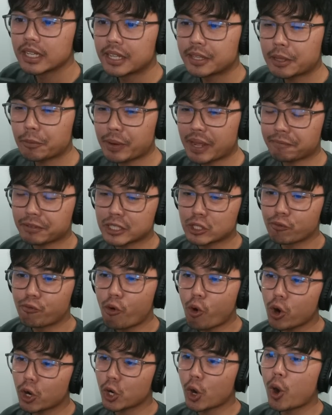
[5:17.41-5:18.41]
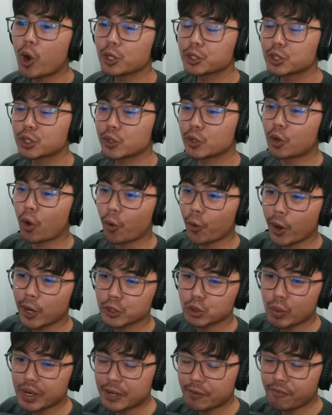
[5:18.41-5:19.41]
Then we have this 4-cost Gohan
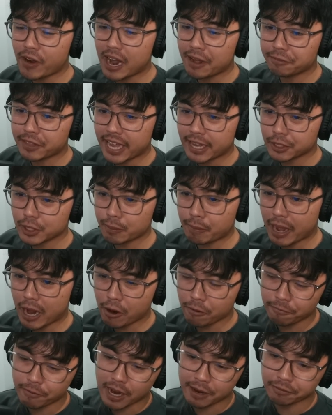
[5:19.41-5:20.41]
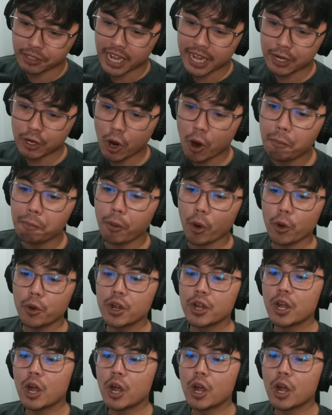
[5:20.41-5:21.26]
25,000 power 5k combo.